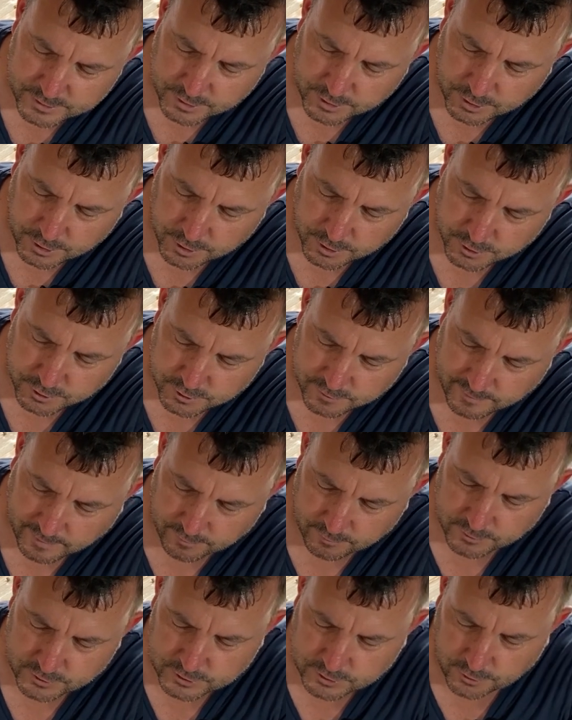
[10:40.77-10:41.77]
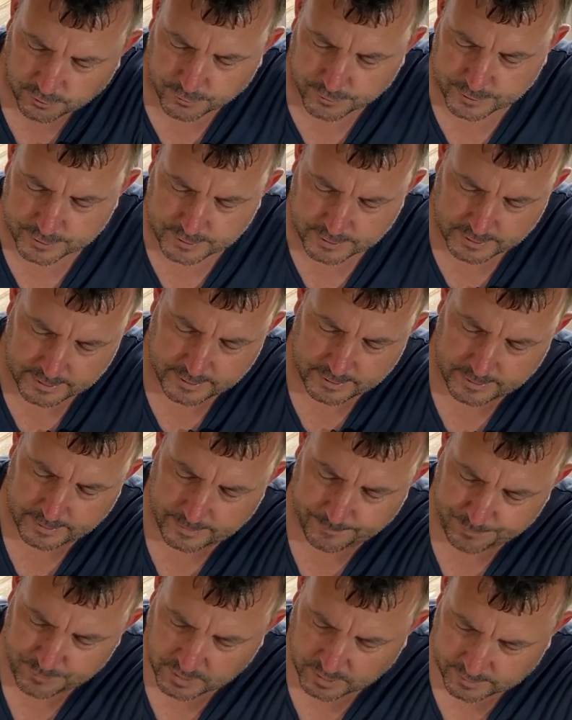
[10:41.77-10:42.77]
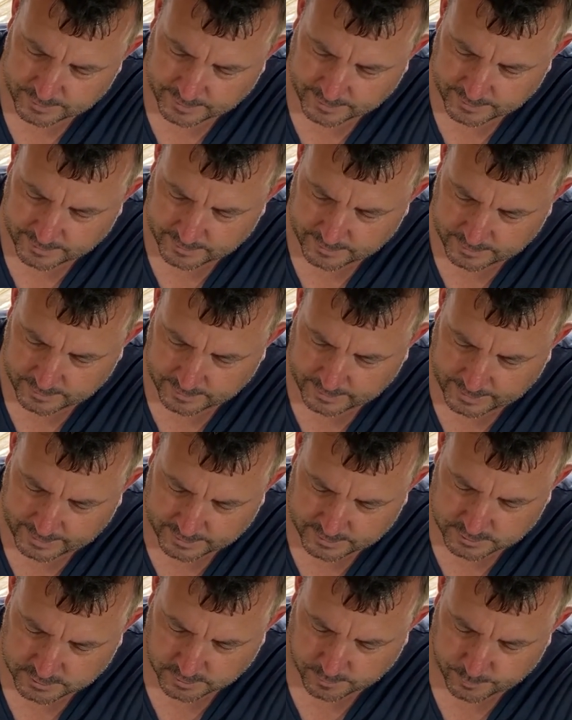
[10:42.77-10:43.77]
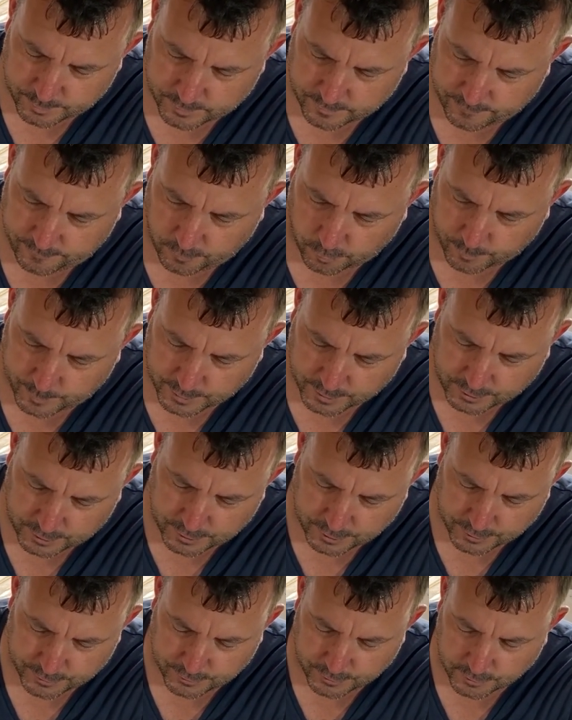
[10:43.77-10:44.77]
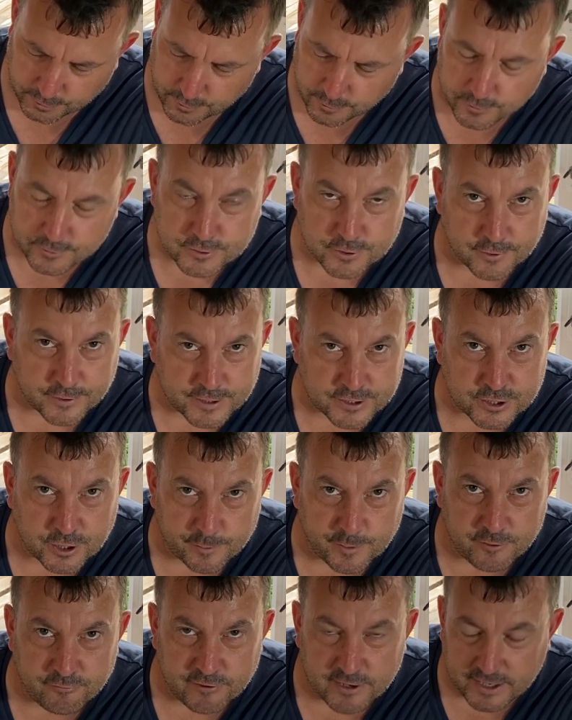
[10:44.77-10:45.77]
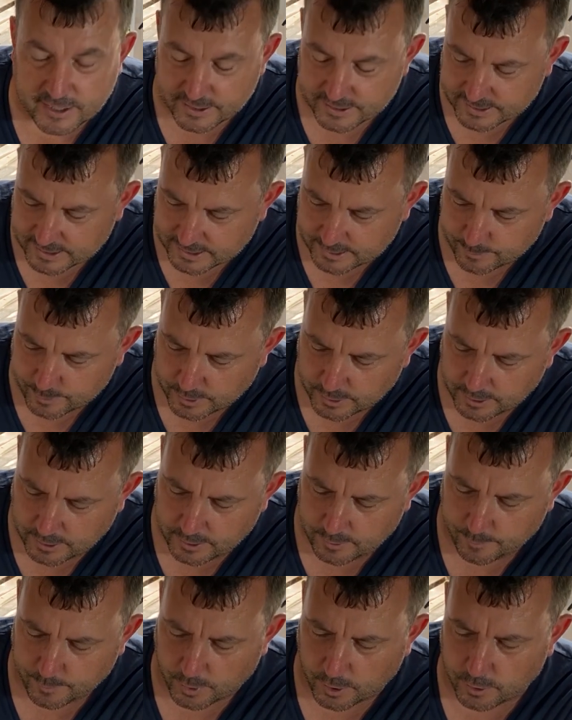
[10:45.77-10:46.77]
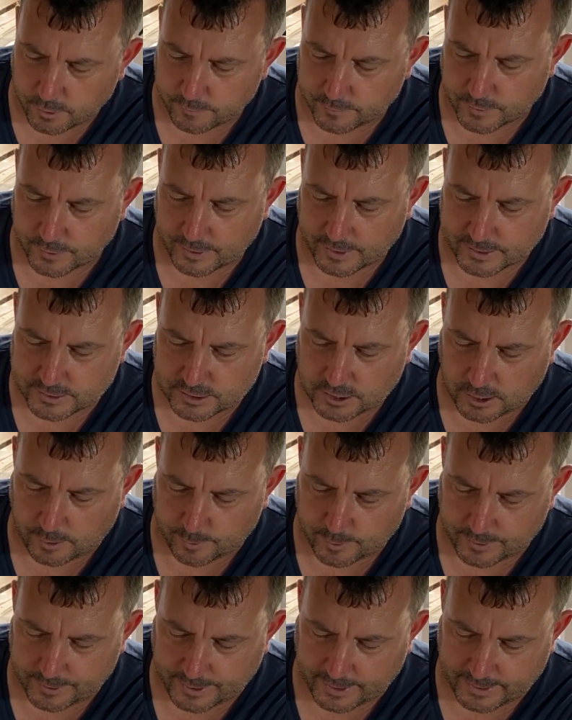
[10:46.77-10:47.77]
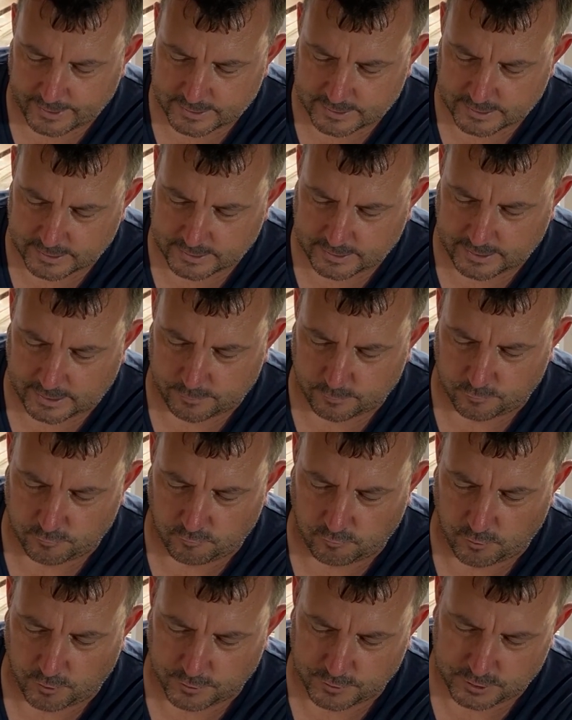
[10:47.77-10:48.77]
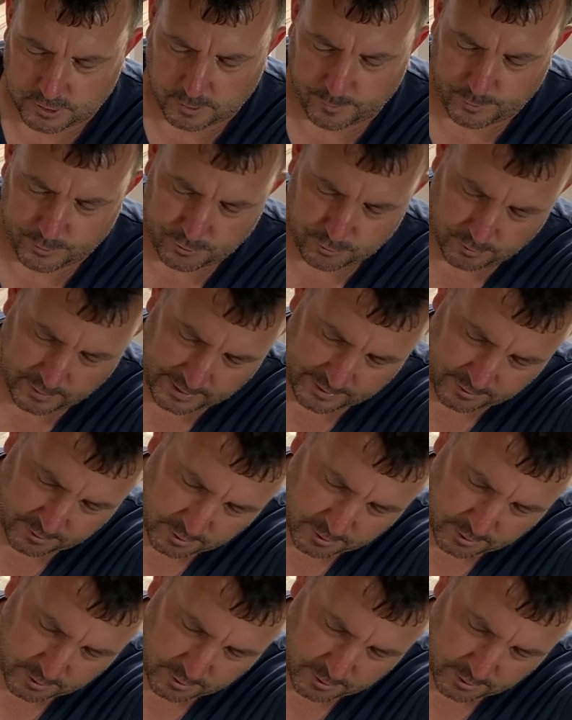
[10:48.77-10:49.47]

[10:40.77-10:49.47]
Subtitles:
of curds around the side, and then it ends up forming a curd that looks like it's going to be really deep, but over the next couple of days that will rise up and you'll end